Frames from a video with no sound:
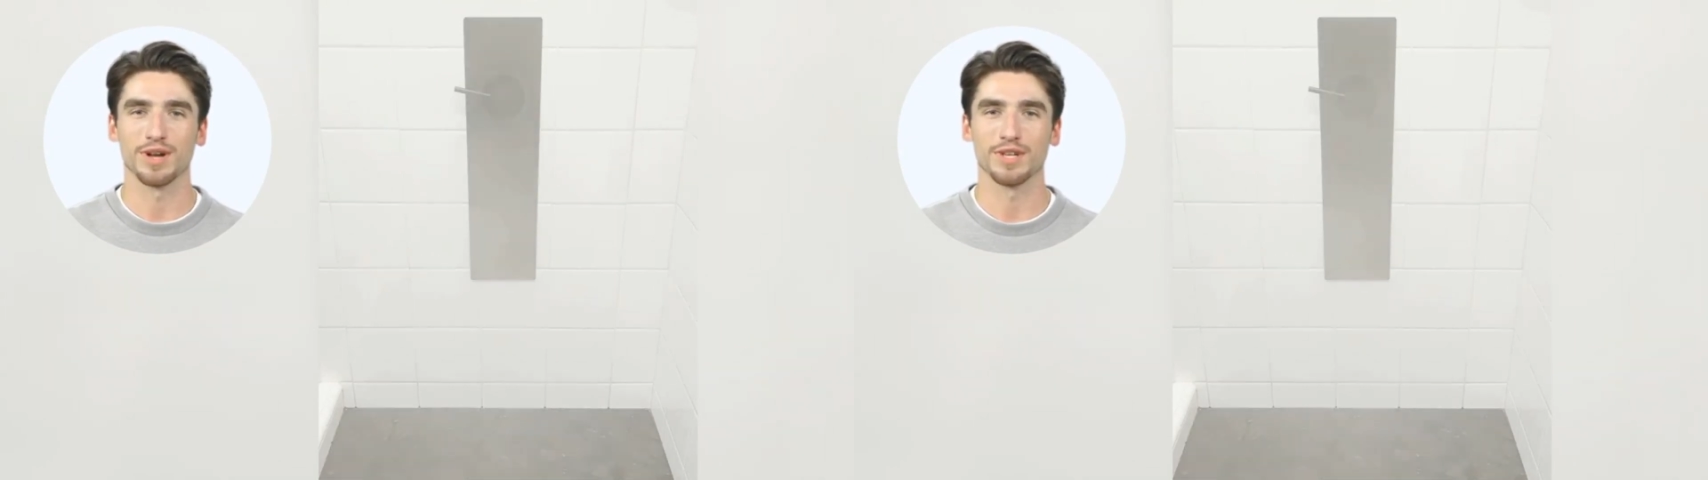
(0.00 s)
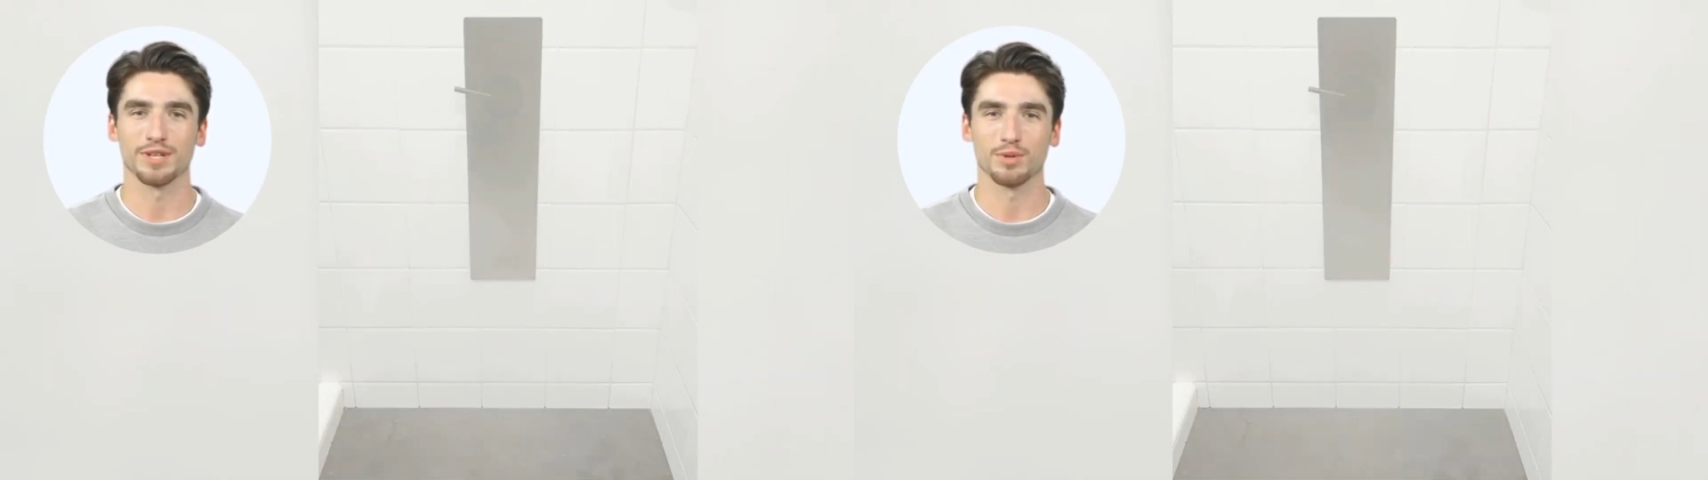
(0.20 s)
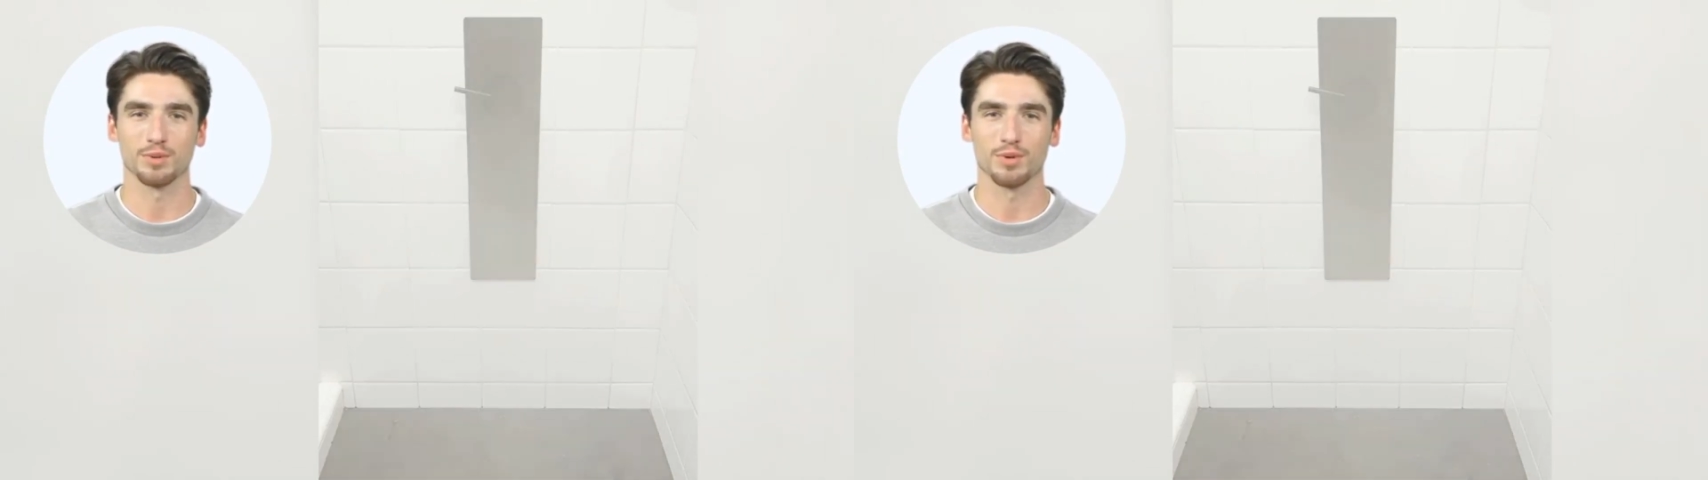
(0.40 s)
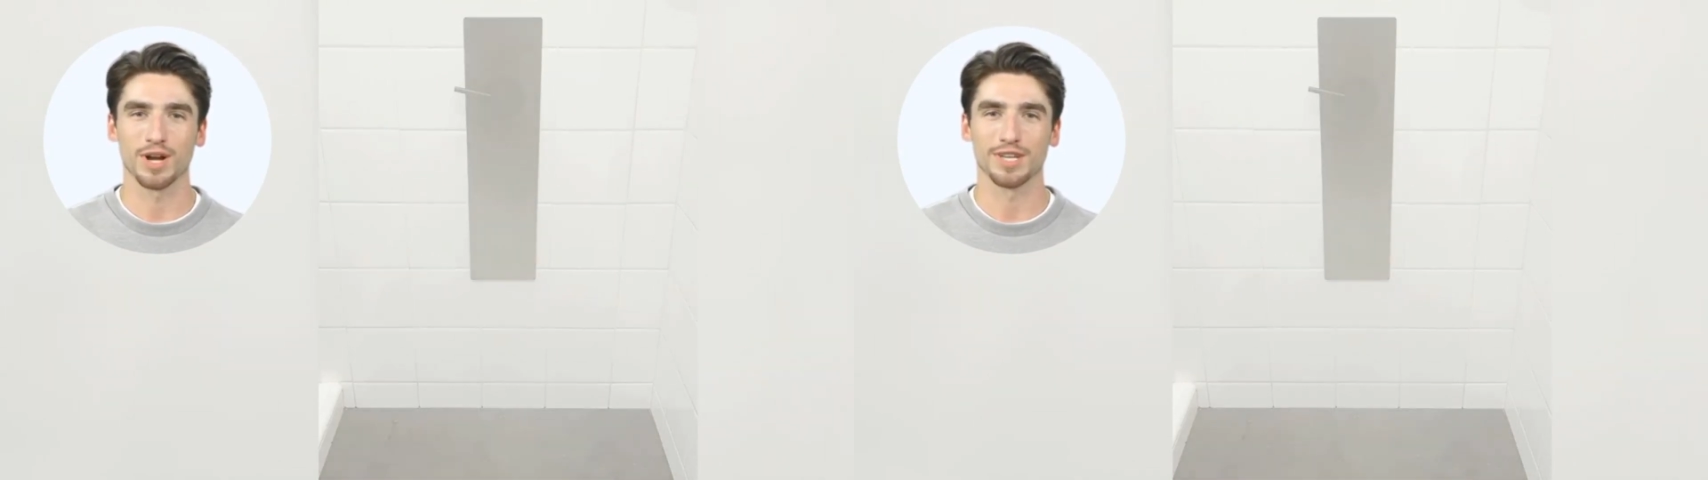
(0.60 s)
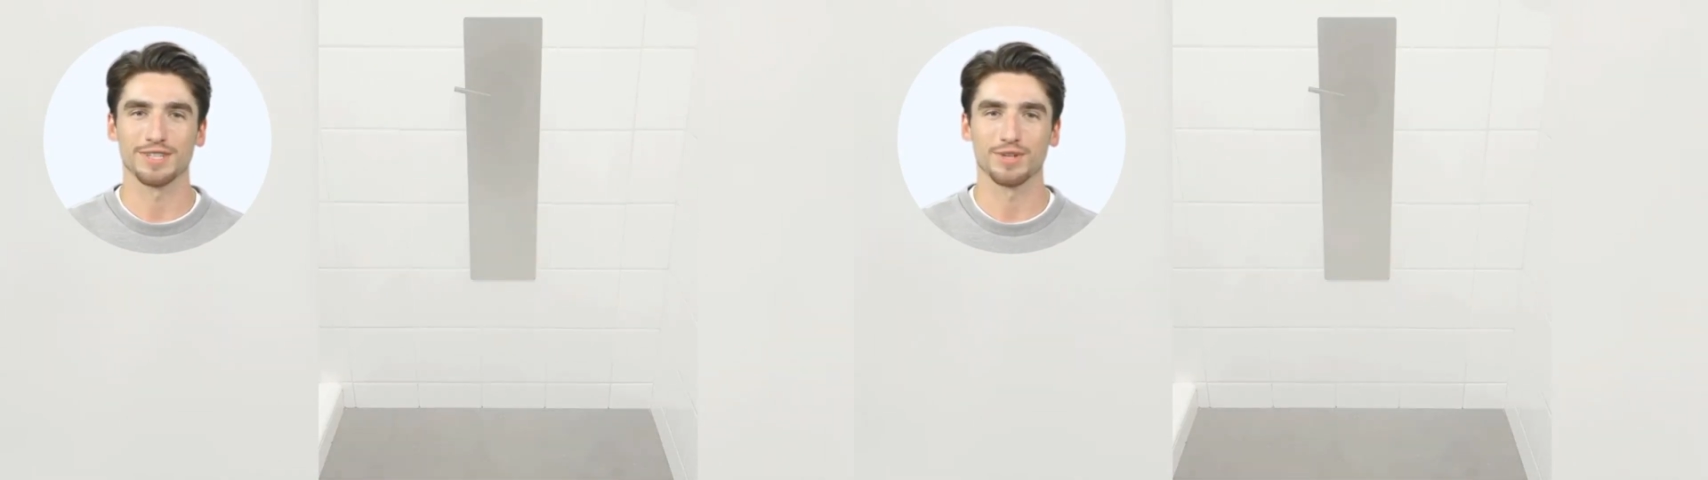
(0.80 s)
only
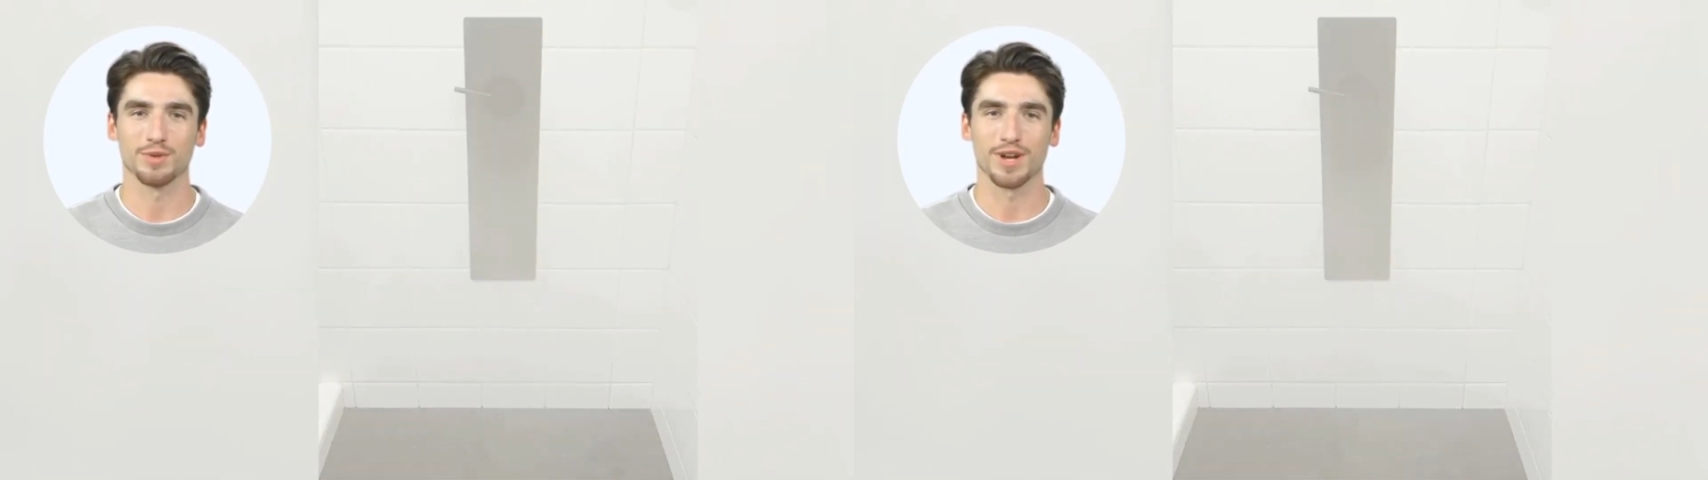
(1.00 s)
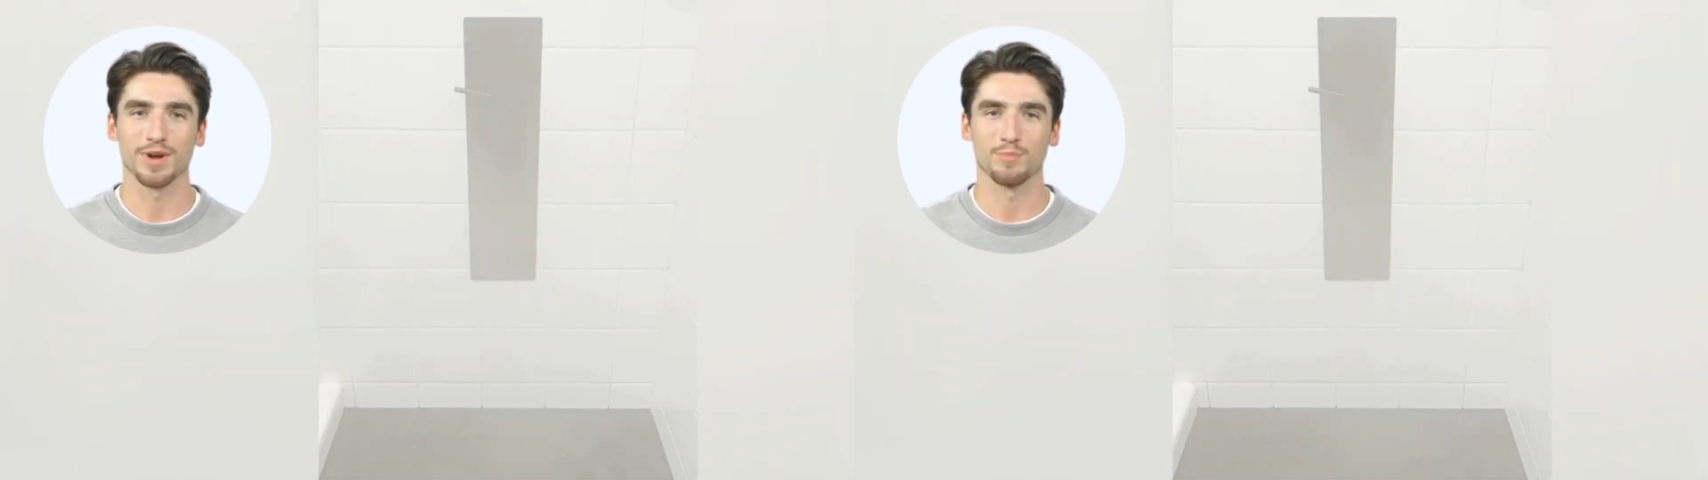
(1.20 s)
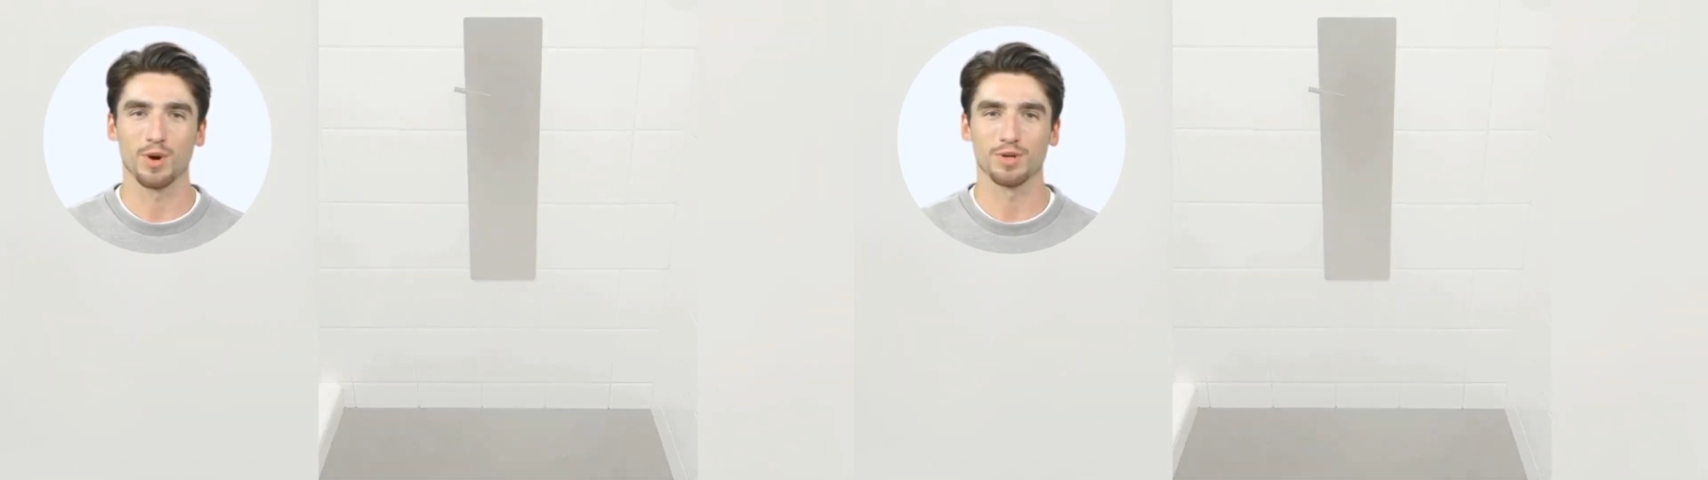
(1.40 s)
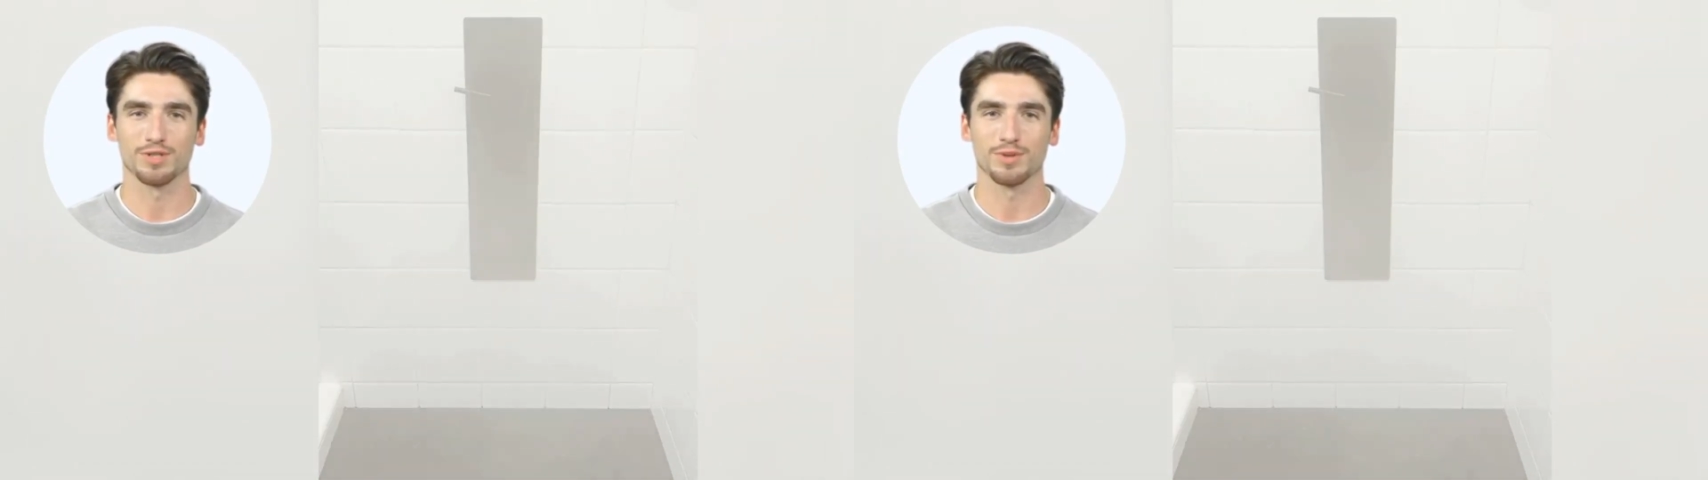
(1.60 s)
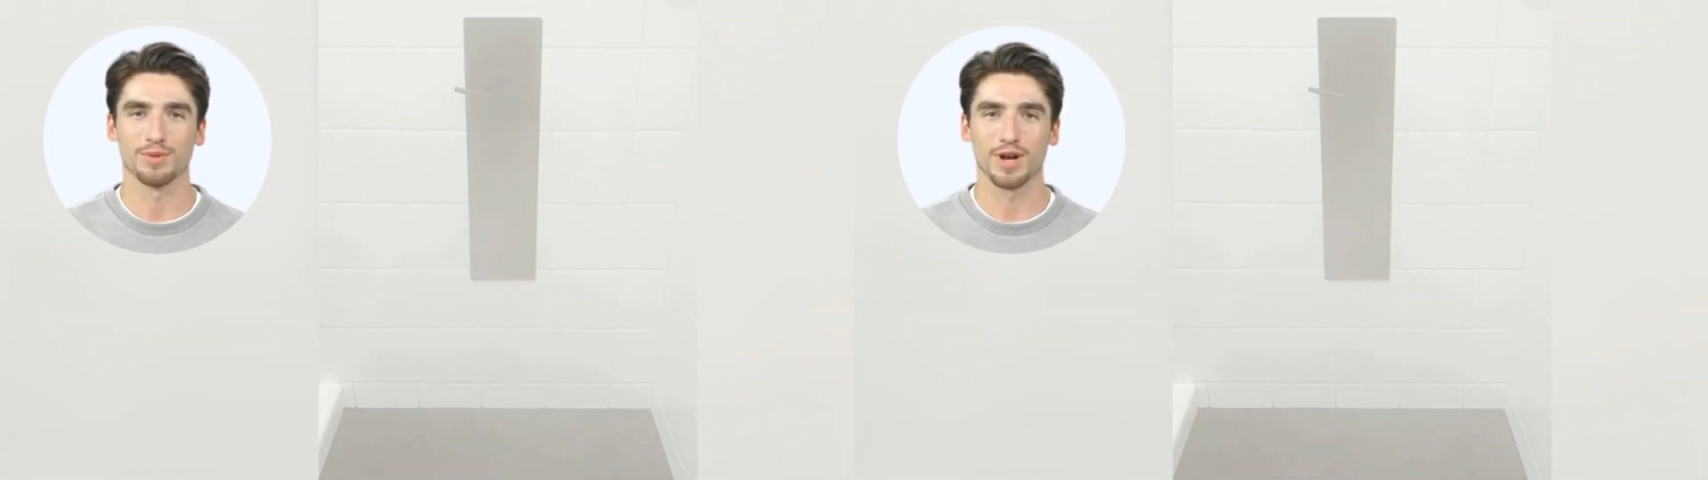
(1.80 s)
utilizing your hot water
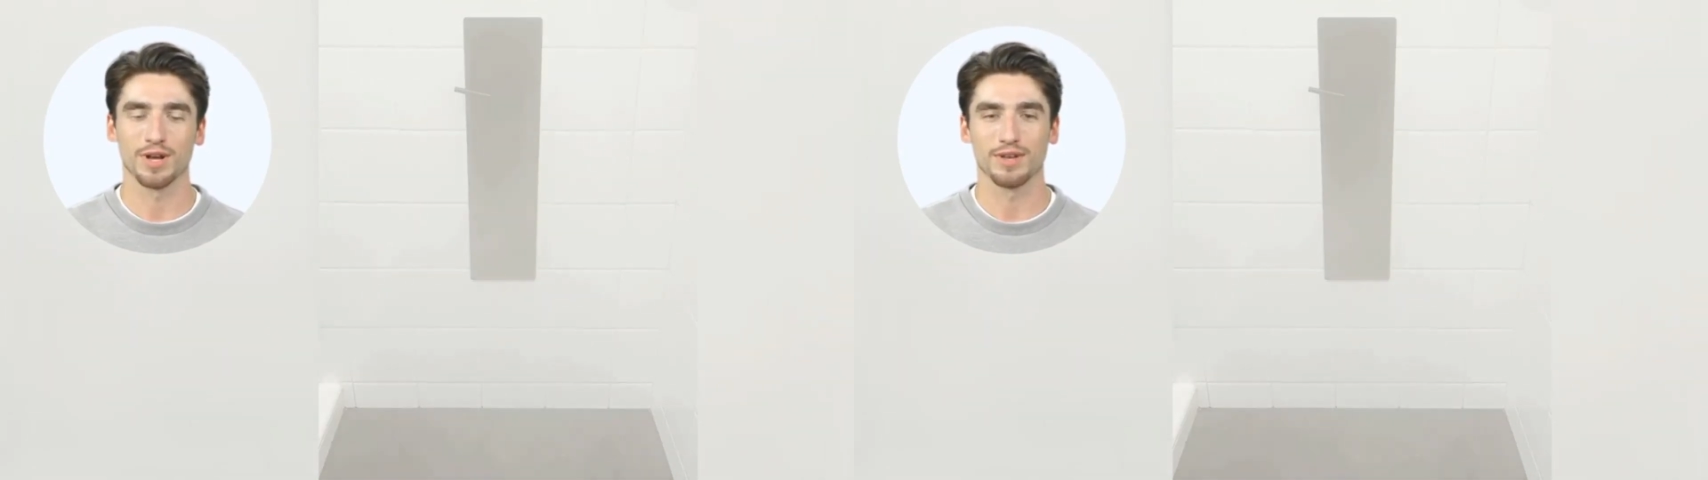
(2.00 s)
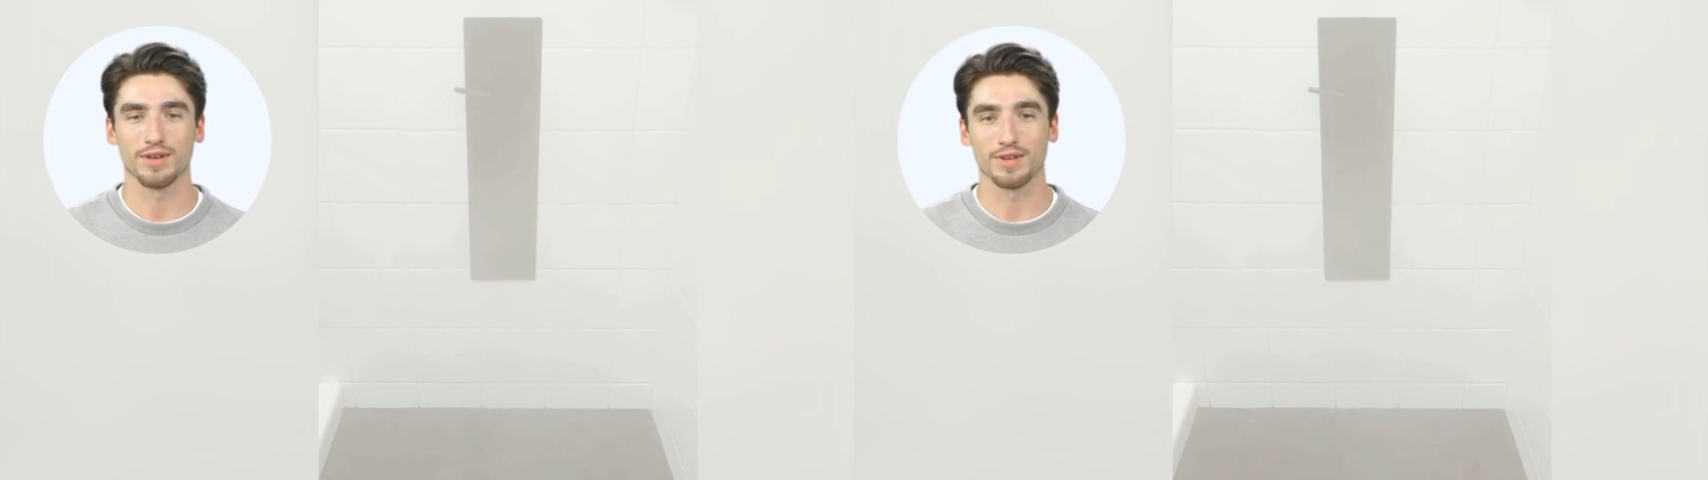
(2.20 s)
supply,